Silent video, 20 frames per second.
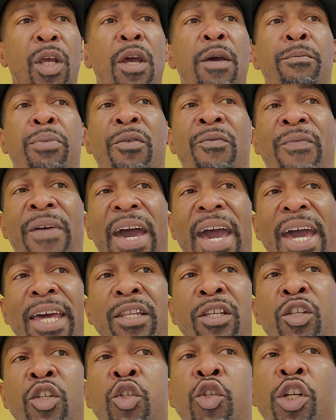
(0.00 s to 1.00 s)

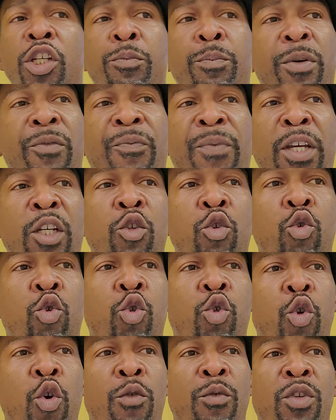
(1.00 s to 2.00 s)
Providing such professional
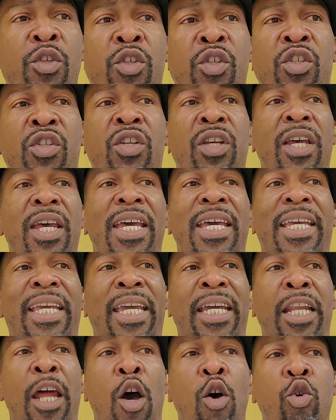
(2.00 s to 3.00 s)
services
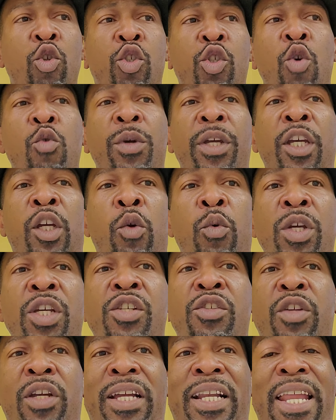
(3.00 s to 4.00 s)
can also increase
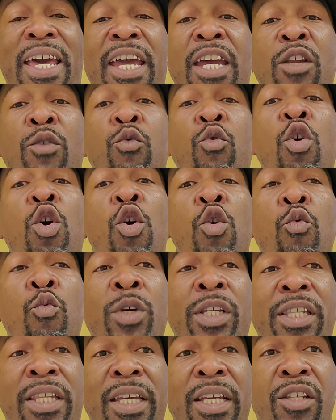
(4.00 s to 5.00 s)
the client
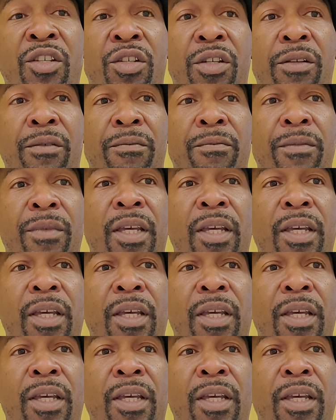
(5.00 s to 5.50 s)
retention